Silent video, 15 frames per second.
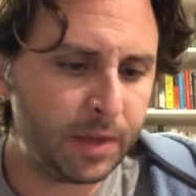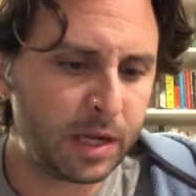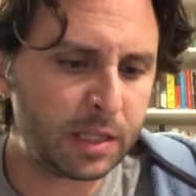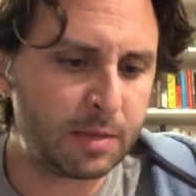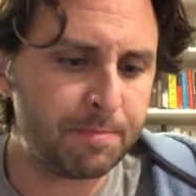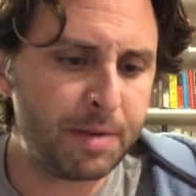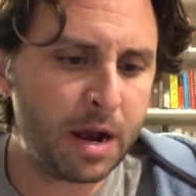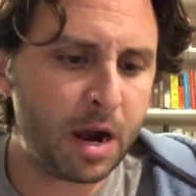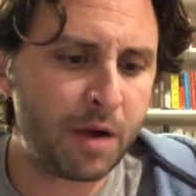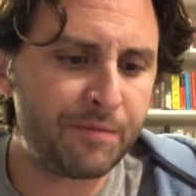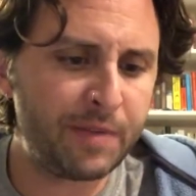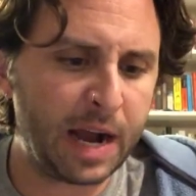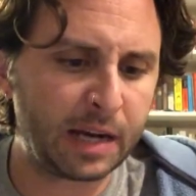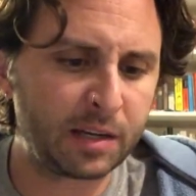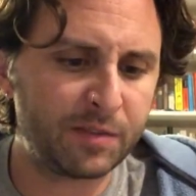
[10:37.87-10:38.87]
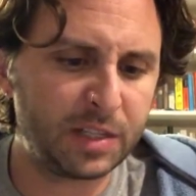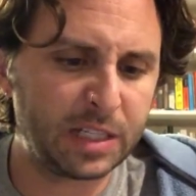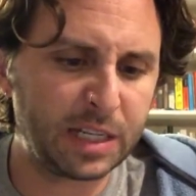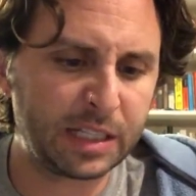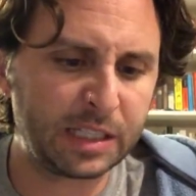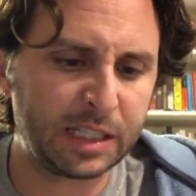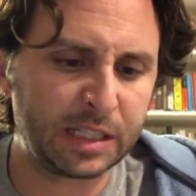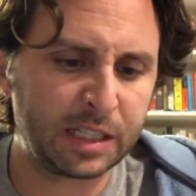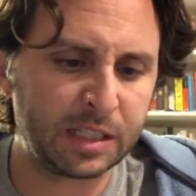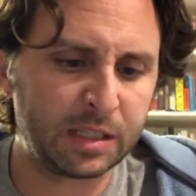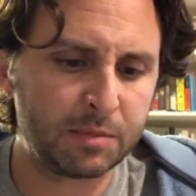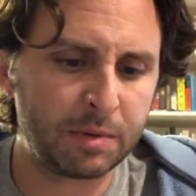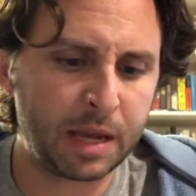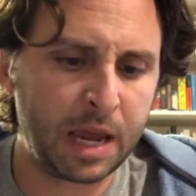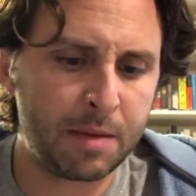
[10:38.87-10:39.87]
as the bare fact of its existence
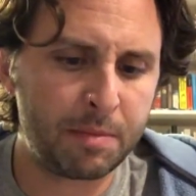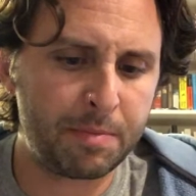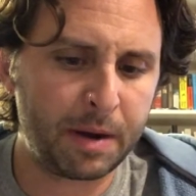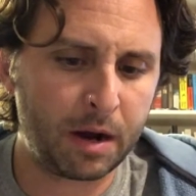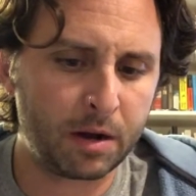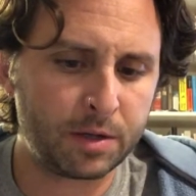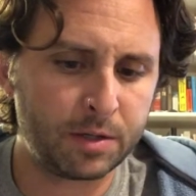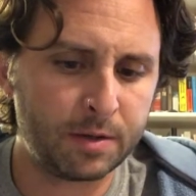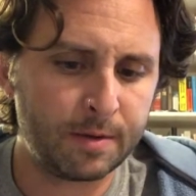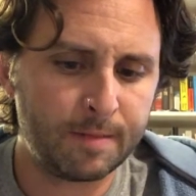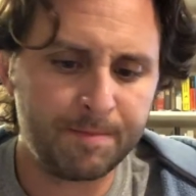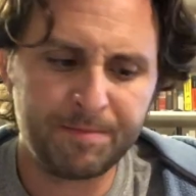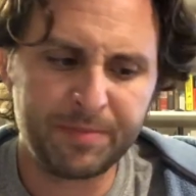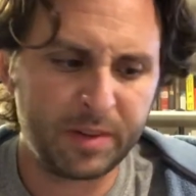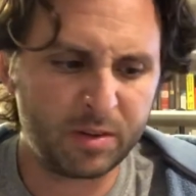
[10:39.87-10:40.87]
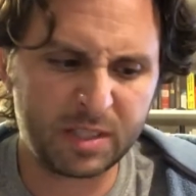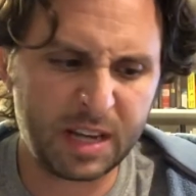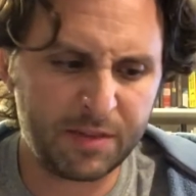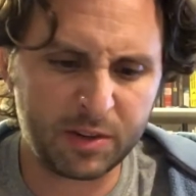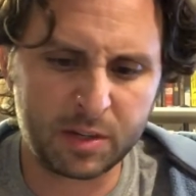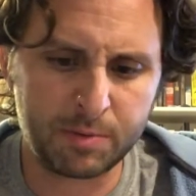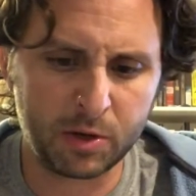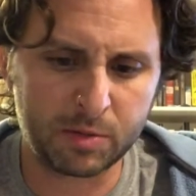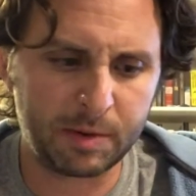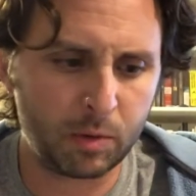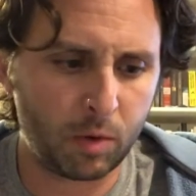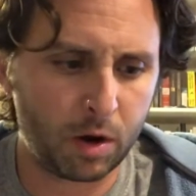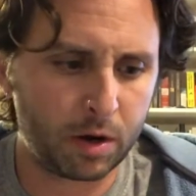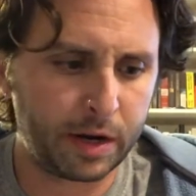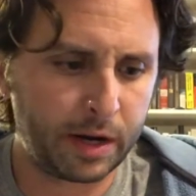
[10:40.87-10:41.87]
became apparent, there was never supposed to be
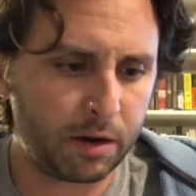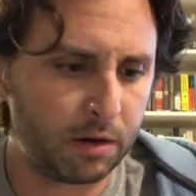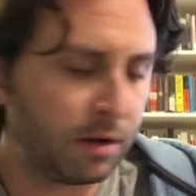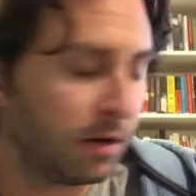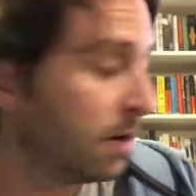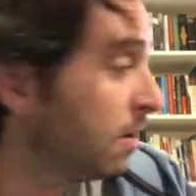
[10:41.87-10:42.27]
water here.